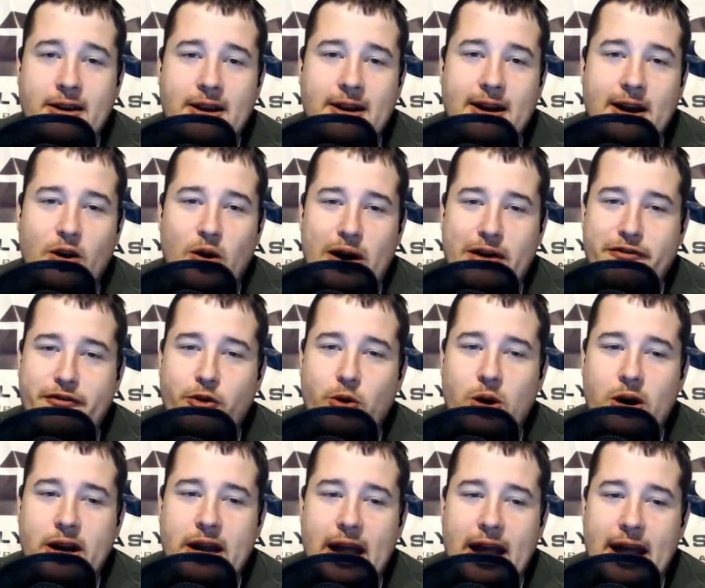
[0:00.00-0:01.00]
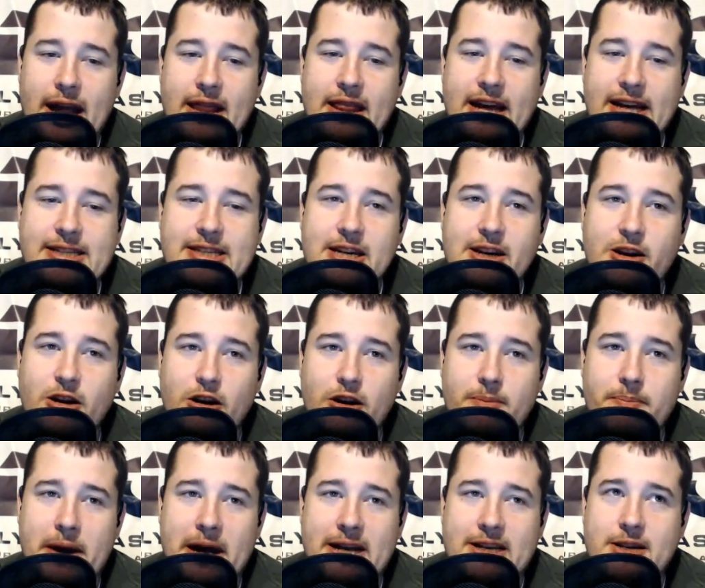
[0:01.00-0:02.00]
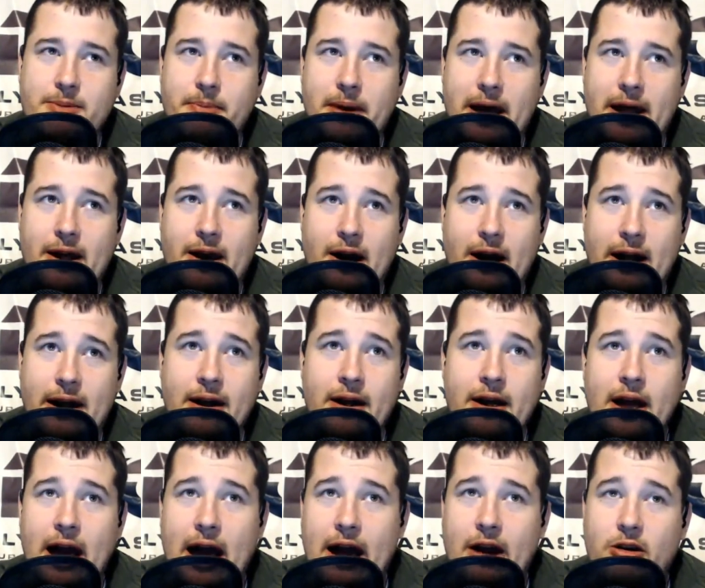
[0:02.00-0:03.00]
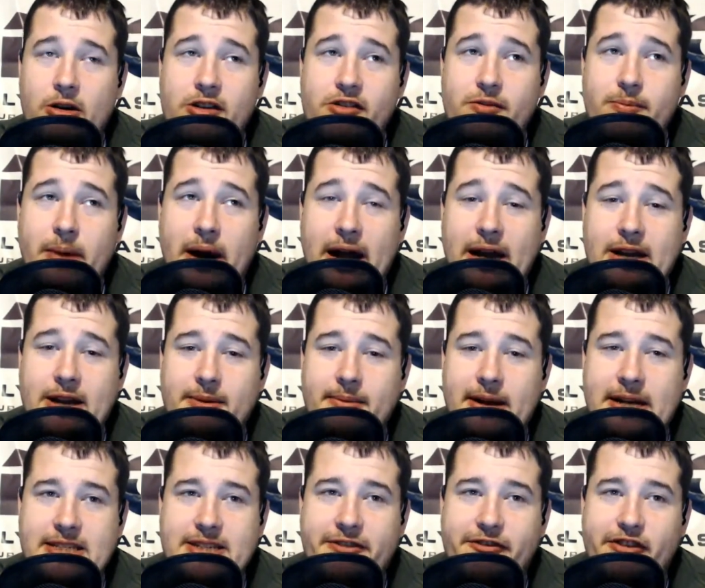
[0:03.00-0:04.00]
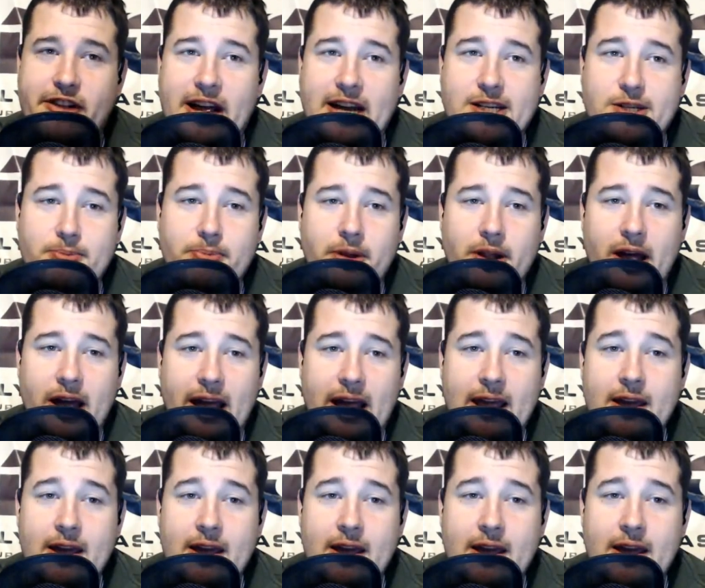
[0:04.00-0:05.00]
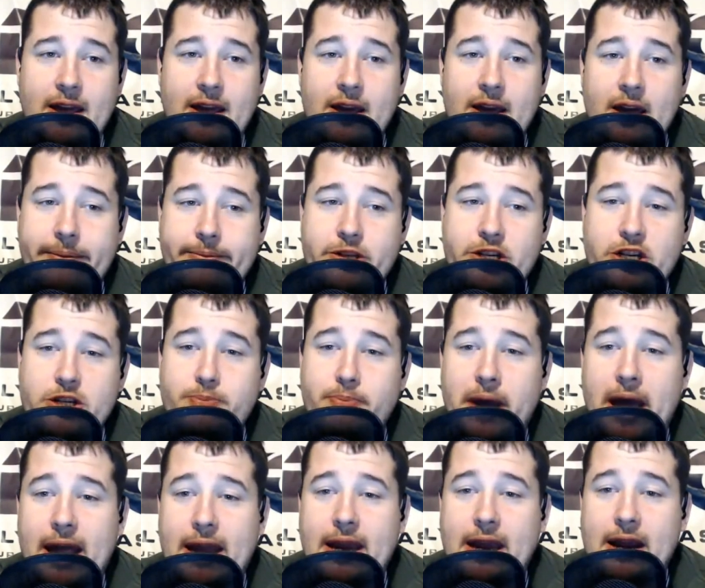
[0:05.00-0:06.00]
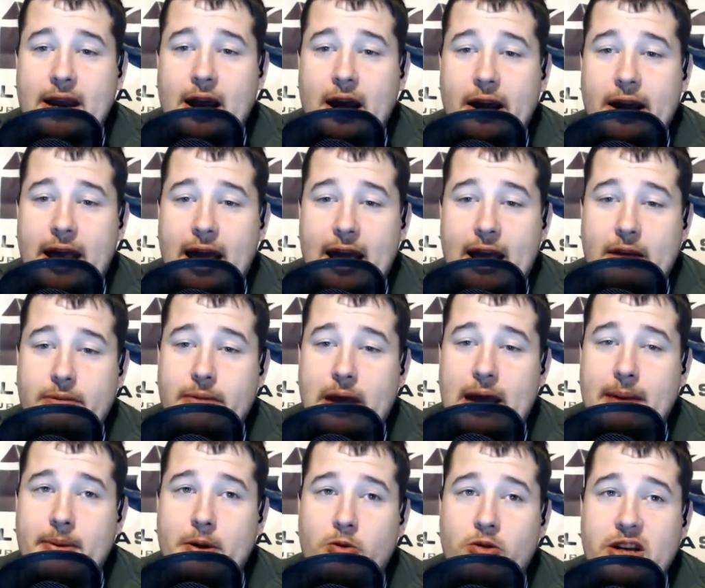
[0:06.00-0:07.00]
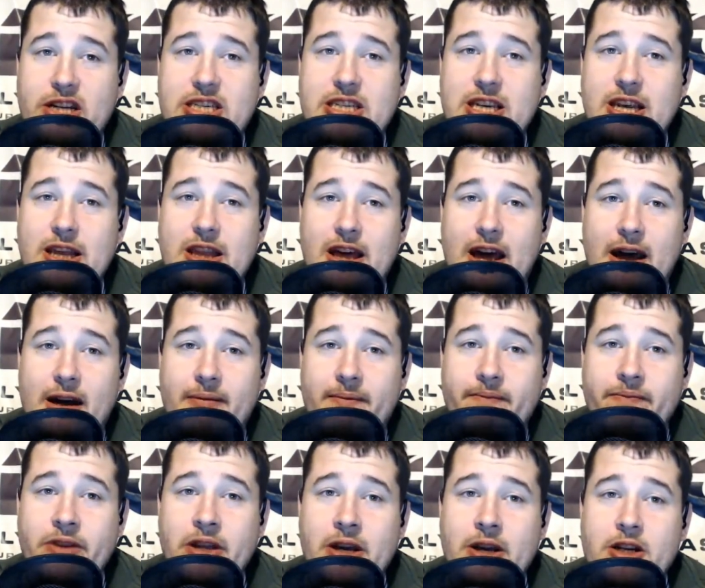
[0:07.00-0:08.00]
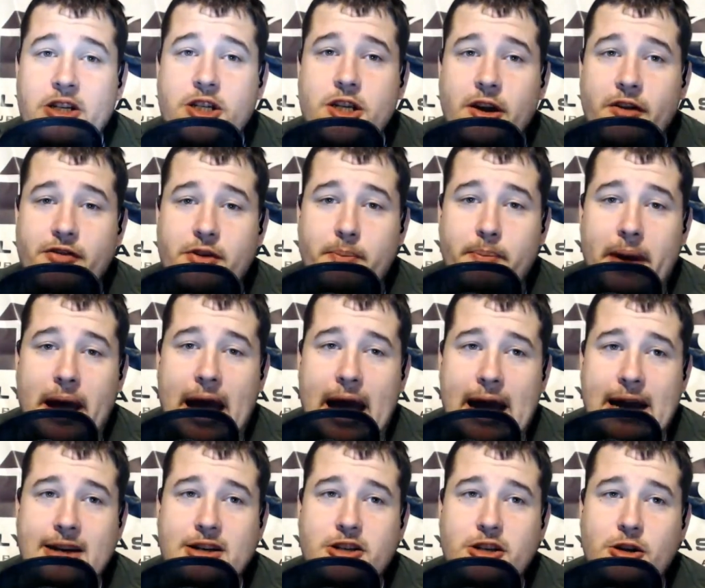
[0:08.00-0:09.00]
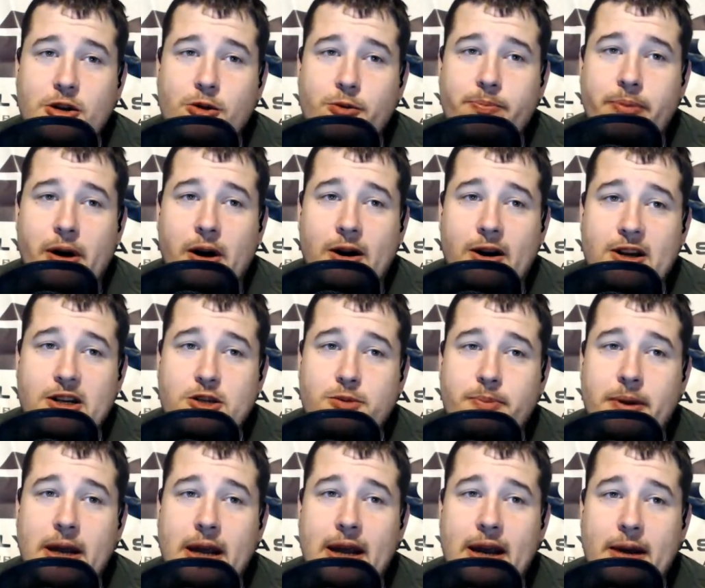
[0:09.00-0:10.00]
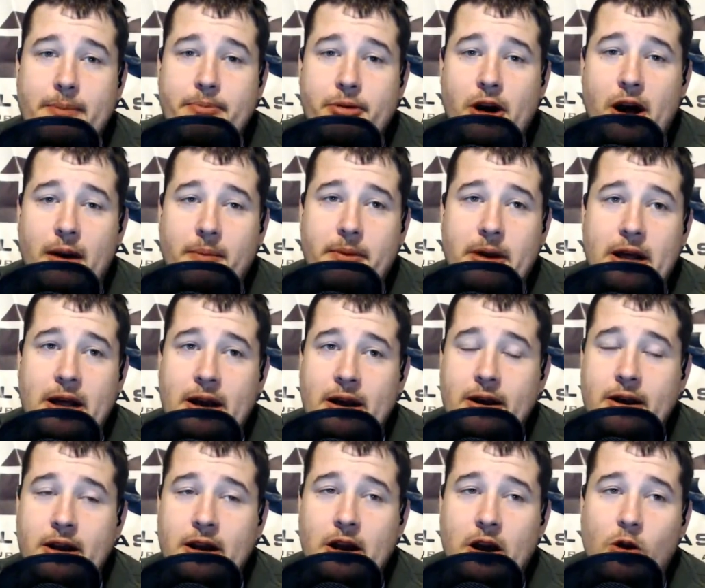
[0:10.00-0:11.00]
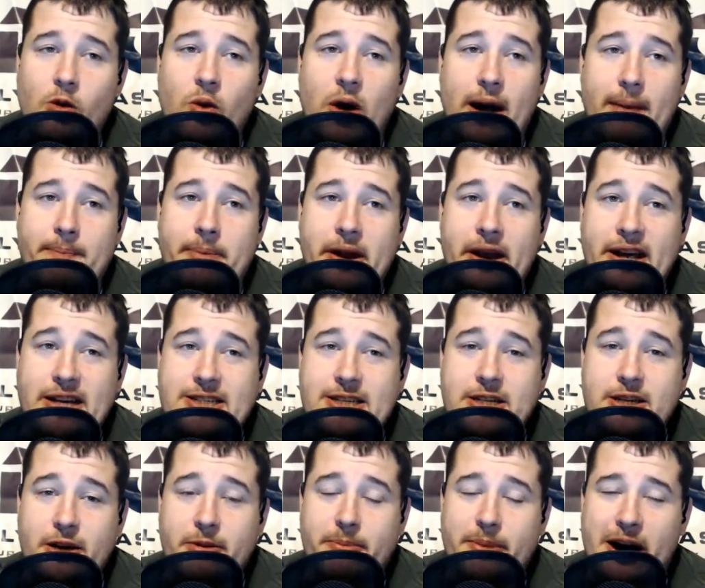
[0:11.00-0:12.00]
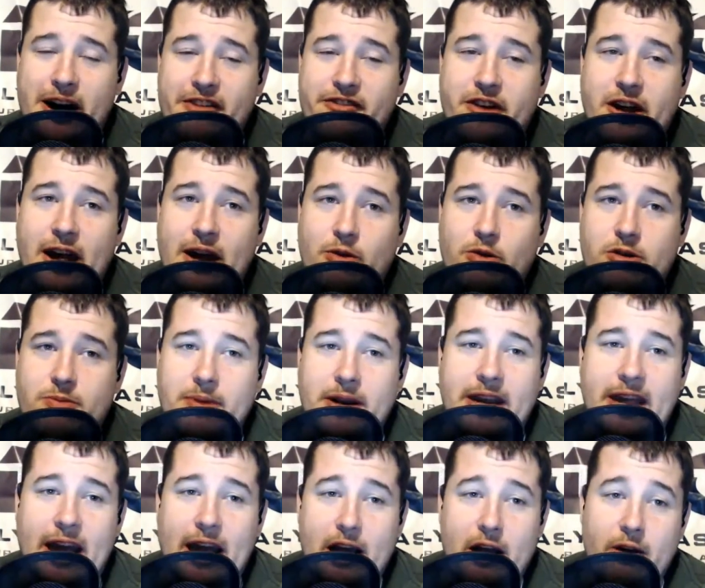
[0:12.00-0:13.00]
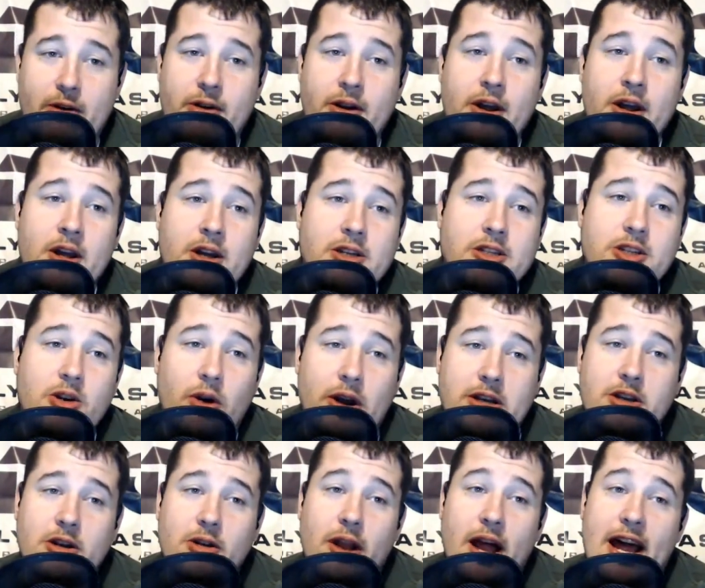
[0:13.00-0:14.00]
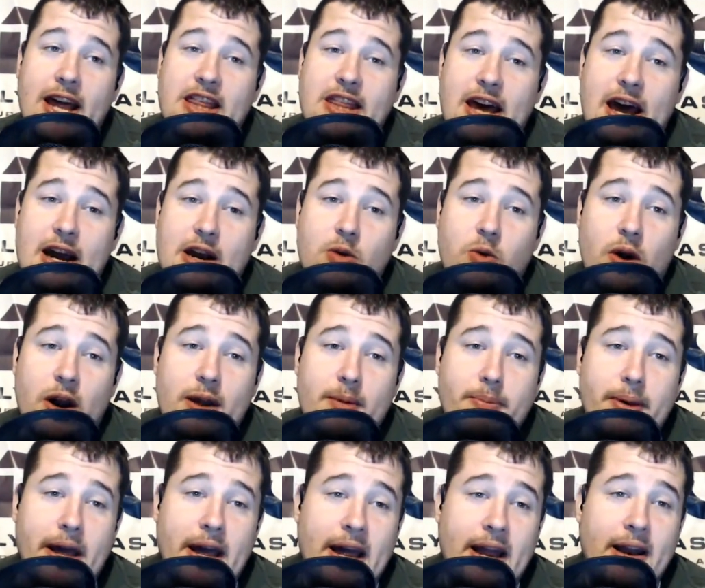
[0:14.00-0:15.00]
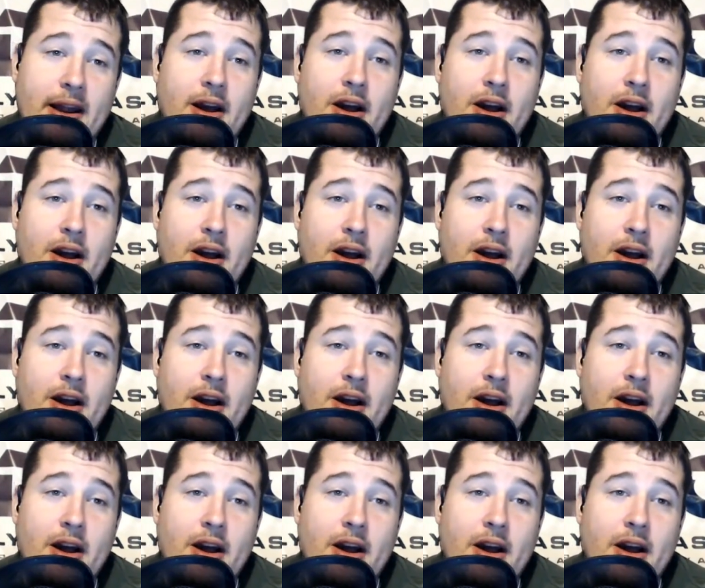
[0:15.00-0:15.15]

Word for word: you know, at 4K. That's a good bet to bet on. I don't even mind him as a flex play um, just banking on hey maybe we see them shift back to Barnidge being a prominent you know weapon as a dump off guy with McCown. So I do like that quite a bit.